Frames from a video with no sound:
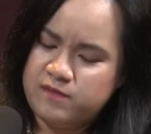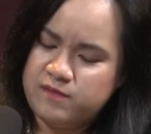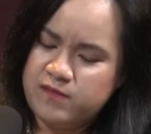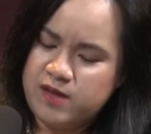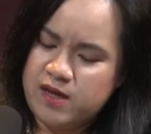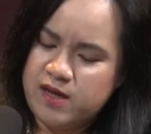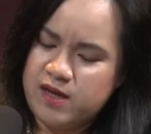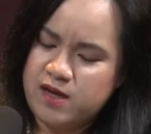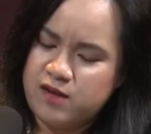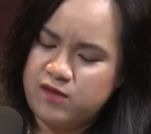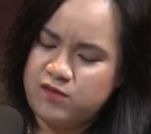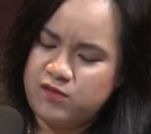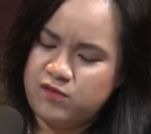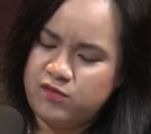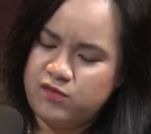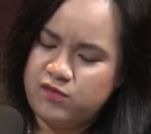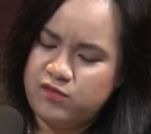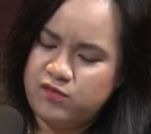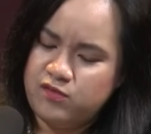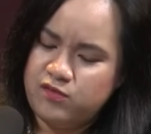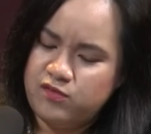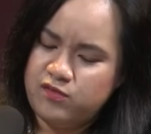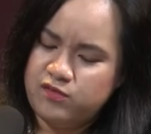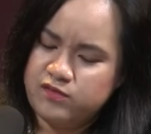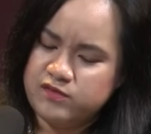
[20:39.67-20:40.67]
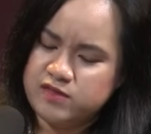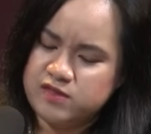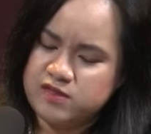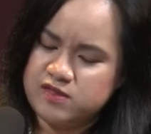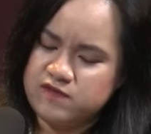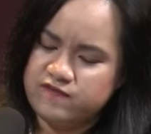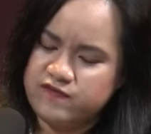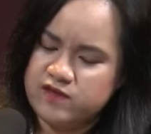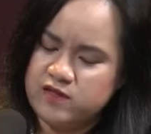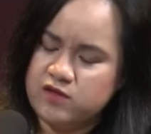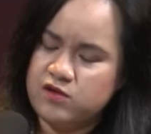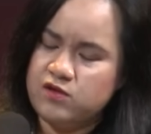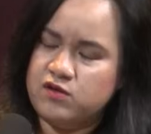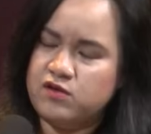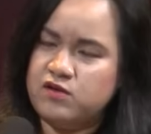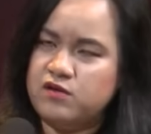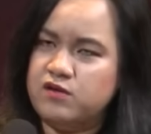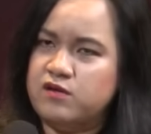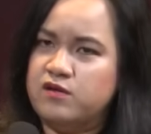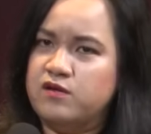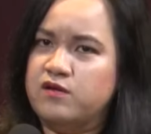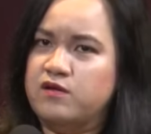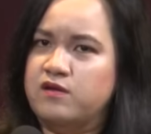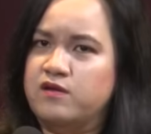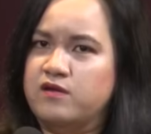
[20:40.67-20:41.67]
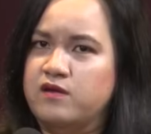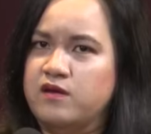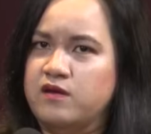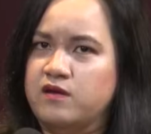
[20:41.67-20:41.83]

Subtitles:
how civil law